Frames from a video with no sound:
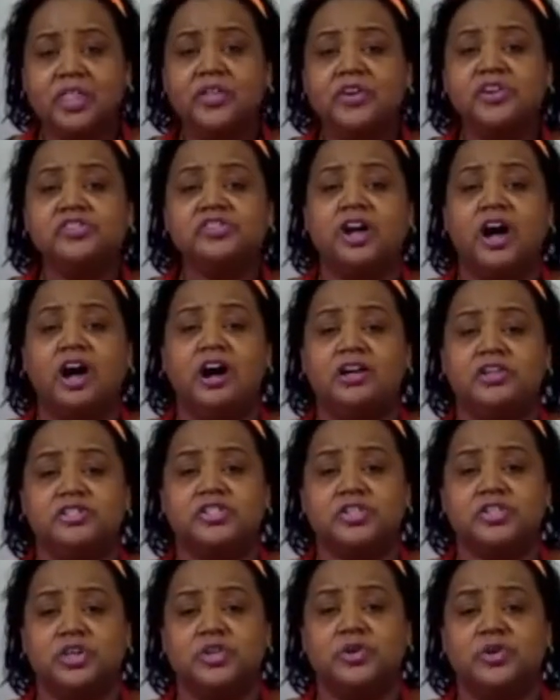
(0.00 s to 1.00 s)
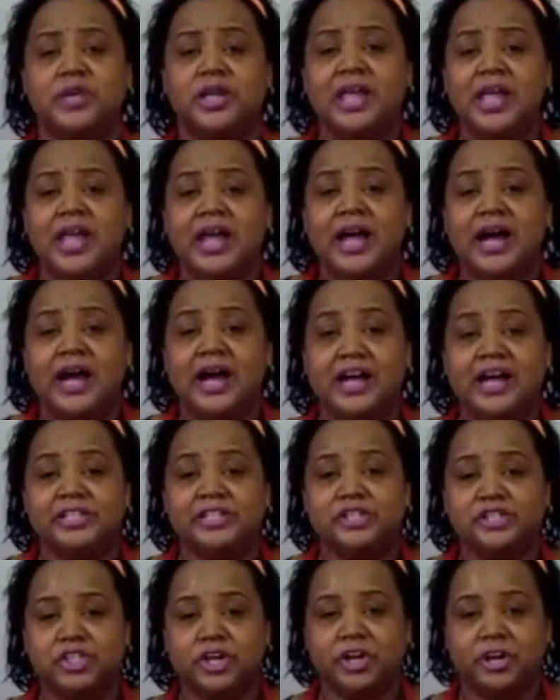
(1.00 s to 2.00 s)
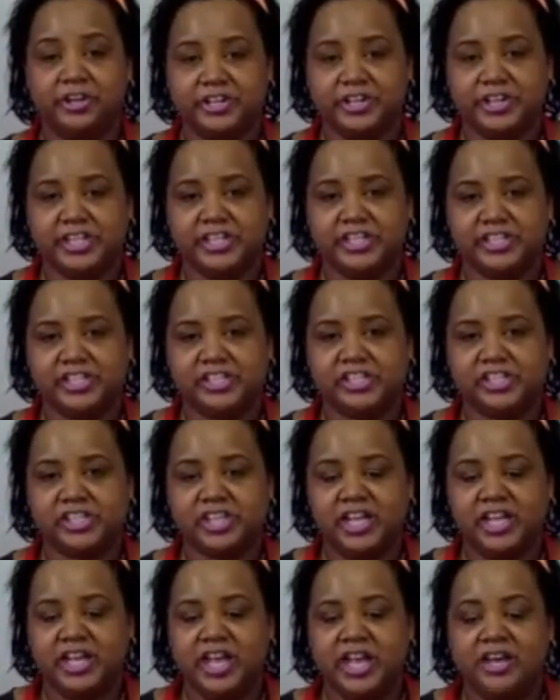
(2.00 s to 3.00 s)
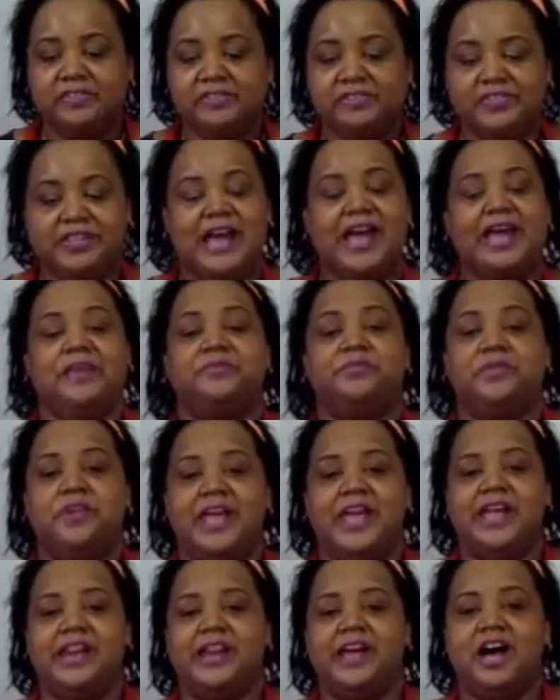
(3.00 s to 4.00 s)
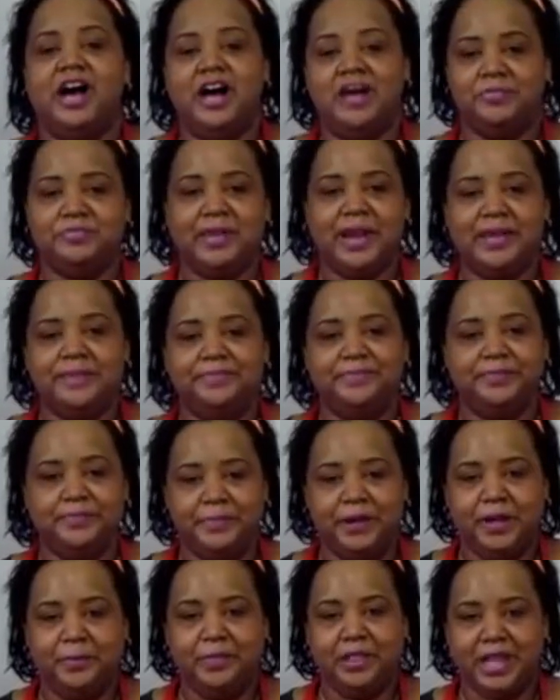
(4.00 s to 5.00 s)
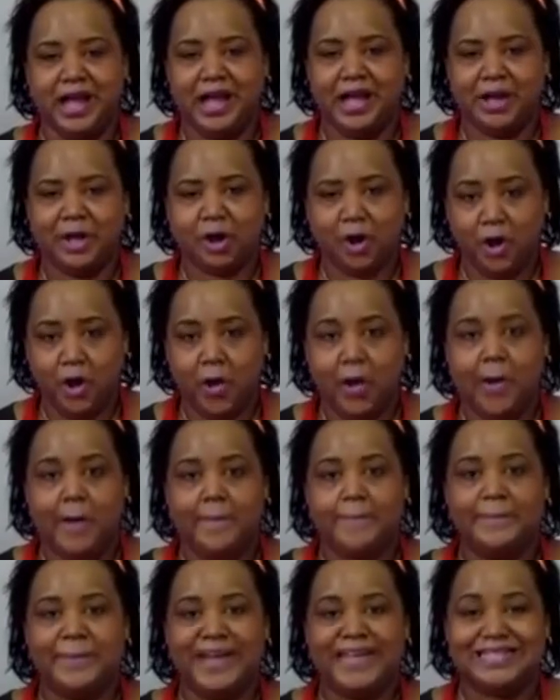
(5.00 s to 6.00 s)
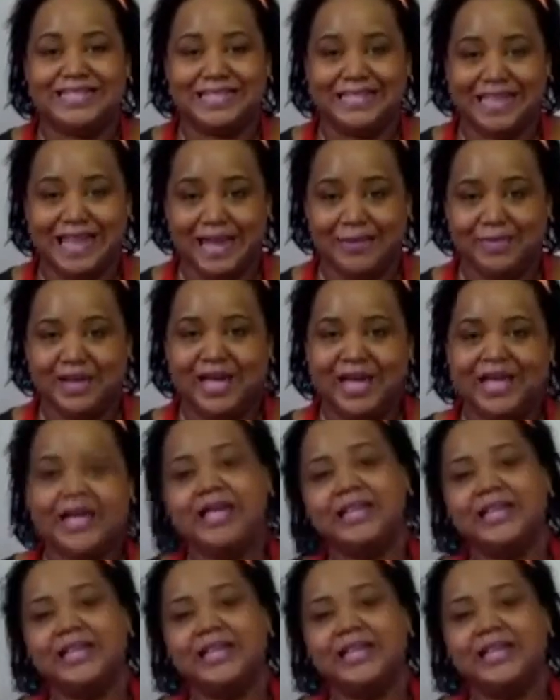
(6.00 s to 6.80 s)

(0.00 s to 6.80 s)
there's also a Turkish flatbread on my blog called Bazlama.